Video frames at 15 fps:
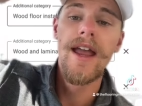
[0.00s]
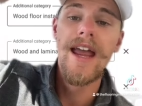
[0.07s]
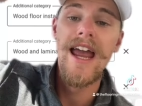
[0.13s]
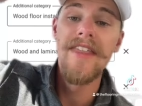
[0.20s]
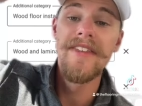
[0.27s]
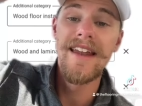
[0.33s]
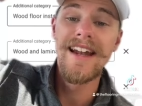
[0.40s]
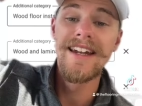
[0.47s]

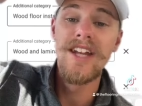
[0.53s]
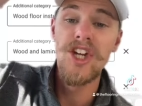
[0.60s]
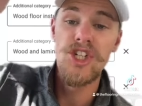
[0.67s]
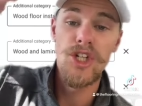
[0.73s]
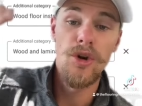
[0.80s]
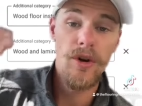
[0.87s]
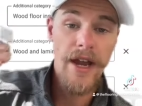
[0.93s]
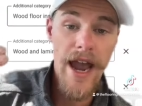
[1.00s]
and then
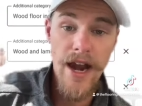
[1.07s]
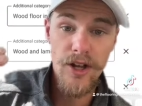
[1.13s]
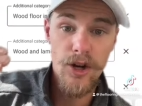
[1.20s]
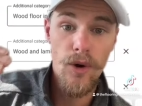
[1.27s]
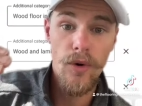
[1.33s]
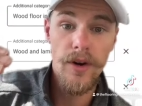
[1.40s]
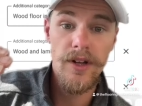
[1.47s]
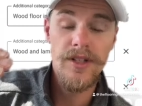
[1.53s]
additional
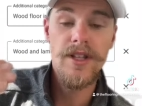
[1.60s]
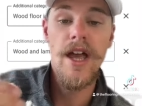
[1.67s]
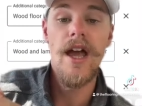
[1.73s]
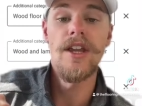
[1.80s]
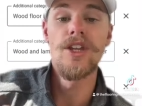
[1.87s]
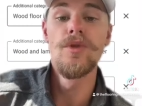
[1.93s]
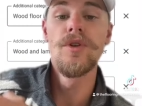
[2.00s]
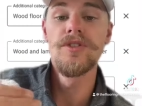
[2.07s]
categories that
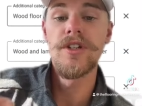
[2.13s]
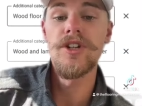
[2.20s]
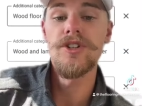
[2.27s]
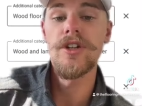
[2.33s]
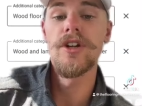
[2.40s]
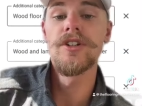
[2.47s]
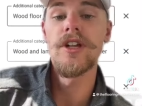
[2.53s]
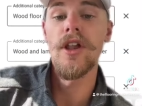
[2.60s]
you
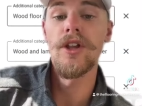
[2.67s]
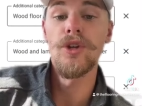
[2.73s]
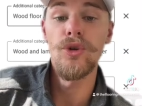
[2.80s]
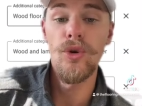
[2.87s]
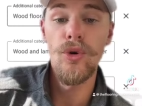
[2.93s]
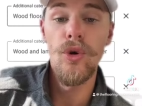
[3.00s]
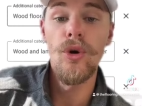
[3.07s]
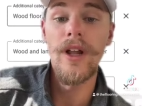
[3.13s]
essentially are telling Google,